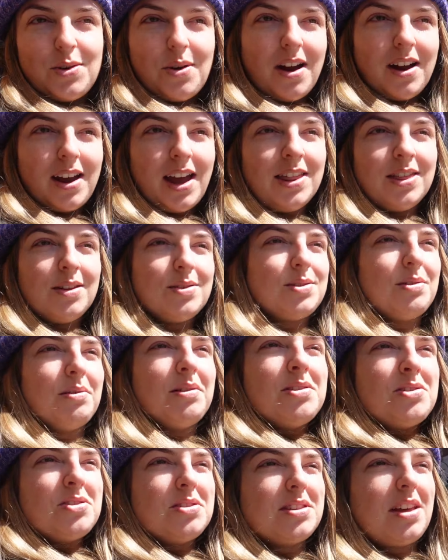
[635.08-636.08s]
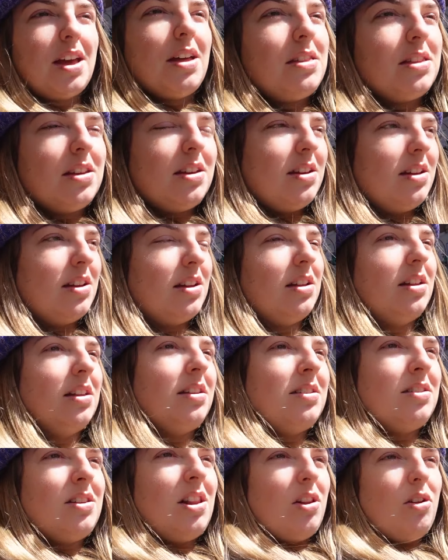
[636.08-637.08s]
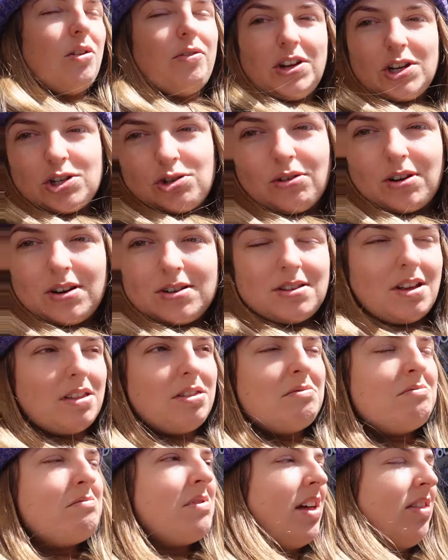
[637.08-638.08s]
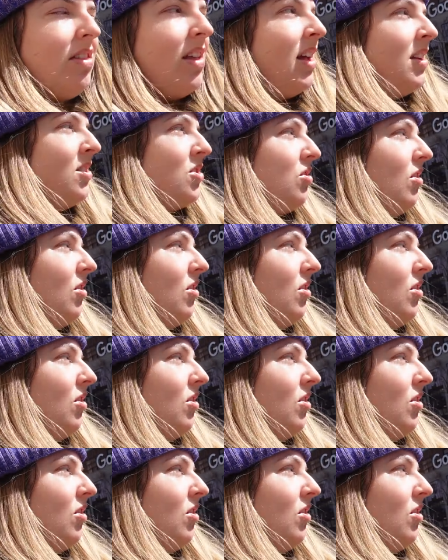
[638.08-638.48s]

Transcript: you are getting those donuts. Just get the lovely sugars on them and then